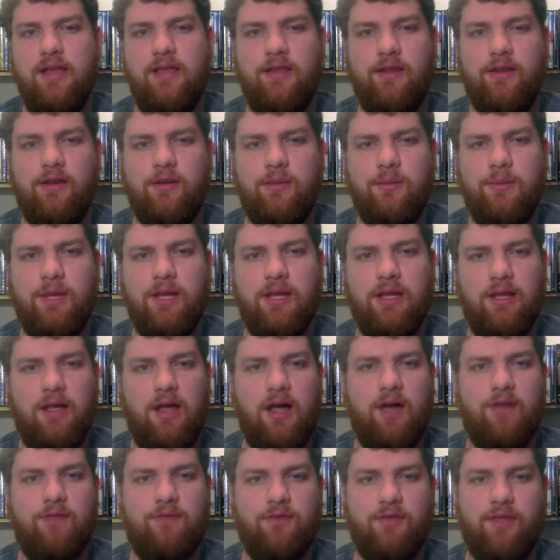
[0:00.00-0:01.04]
there can be a
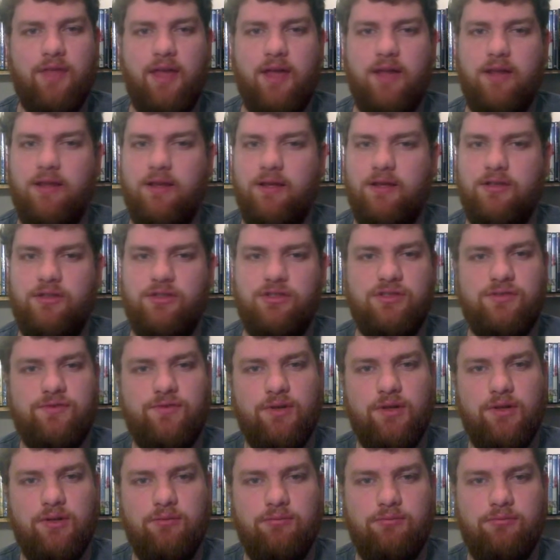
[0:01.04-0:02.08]
lot for that, like just
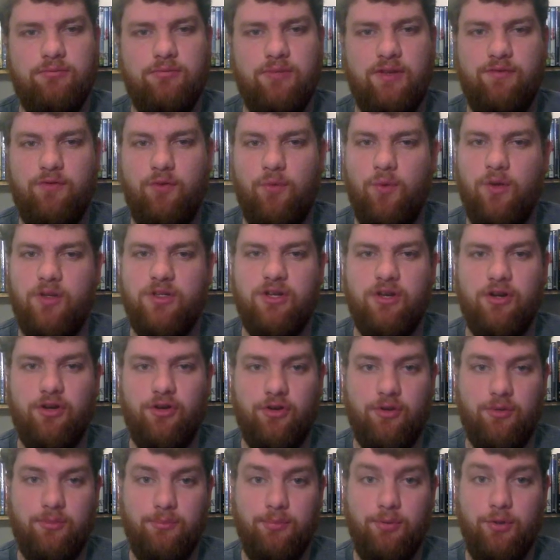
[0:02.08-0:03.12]
from if you're watching on
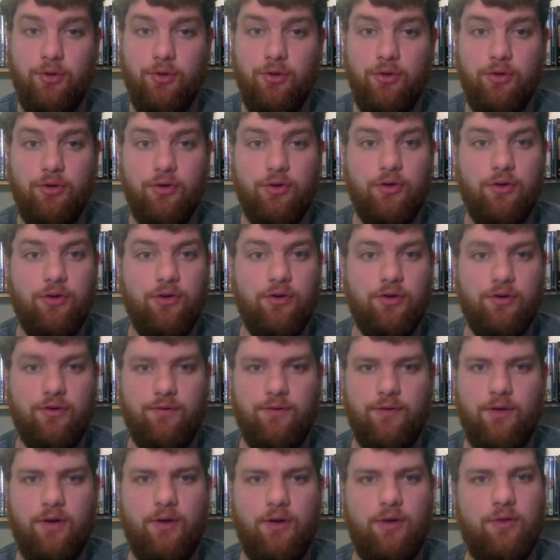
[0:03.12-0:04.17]
your computer, your
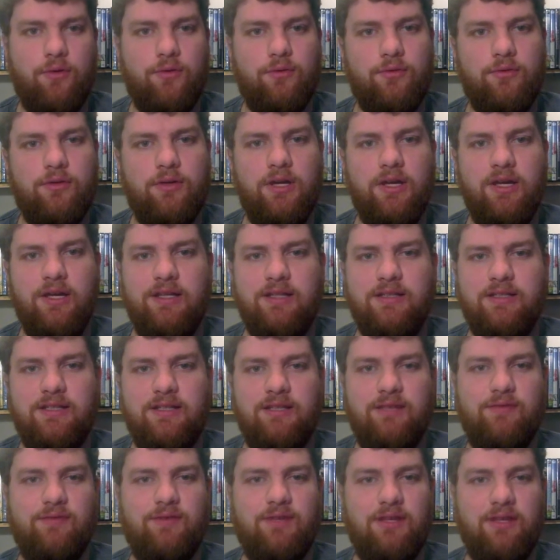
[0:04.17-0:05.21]
phone,
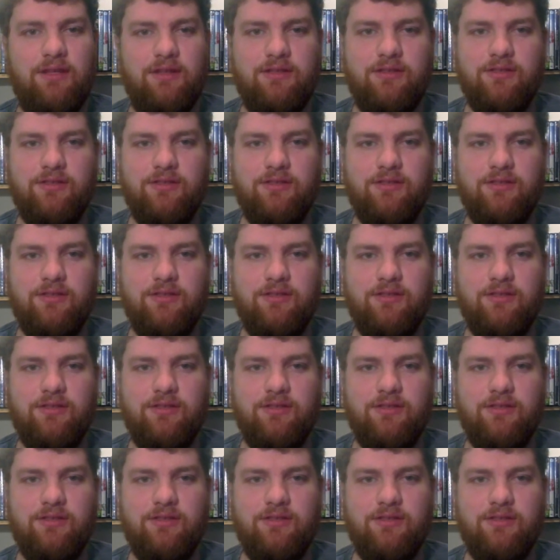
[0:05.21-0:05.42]
TV.